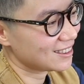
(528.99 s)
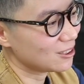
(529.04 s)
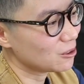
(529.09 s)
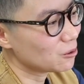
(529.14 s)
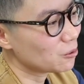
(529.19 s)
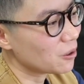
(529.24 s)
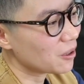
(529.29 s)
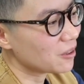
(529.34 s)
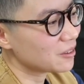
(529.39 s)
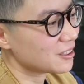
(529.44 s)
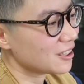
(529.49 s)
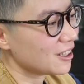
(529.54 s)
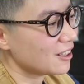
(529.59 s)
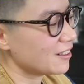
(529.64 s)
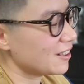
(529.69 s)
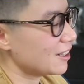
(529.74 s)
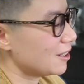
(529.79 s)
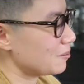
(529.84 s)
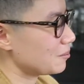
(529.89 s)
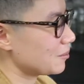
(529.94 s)
You won't
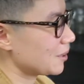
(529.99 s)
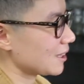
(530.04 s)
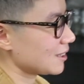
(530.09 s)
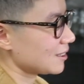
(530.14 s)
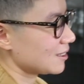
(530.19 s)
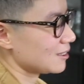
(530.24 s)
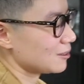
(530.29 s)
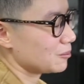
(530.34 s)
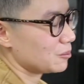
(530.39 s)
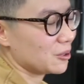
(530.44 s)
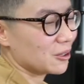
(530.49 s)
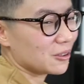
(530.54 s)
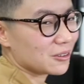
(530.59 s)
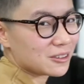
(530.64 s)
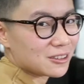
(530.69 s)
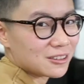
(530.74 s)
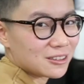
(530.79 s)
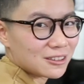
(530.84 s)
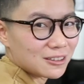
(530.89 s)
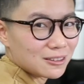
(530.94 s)
tell them that's
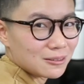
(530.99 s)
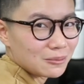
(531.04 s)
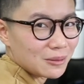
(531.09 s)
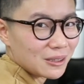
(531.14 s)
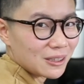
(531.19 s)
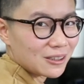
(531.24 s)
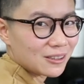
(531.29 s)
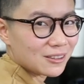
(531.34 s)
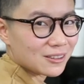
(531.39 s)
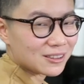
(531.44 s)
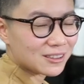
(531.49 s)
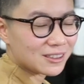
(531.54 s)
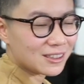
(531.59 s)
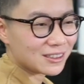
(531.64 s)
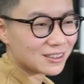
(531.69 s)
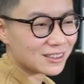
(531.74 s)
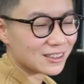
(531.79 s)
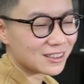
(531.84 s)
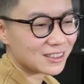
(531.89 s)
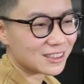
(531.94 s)
Pilsner, because
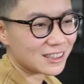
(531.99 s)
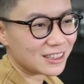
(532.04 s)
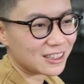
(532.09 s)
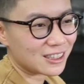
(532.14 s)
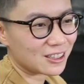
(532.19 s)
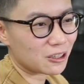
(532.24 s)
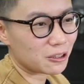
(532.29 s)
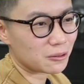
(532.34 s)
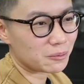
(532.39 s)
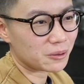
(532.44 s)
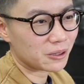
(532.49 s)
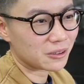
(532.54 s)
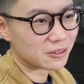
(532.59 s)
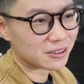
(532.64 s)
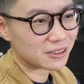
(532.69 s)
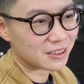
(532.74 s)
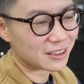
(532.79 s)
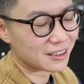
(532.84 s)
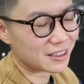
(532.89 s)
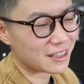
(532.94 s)
there's a city called
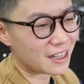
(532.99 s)
Pilsner.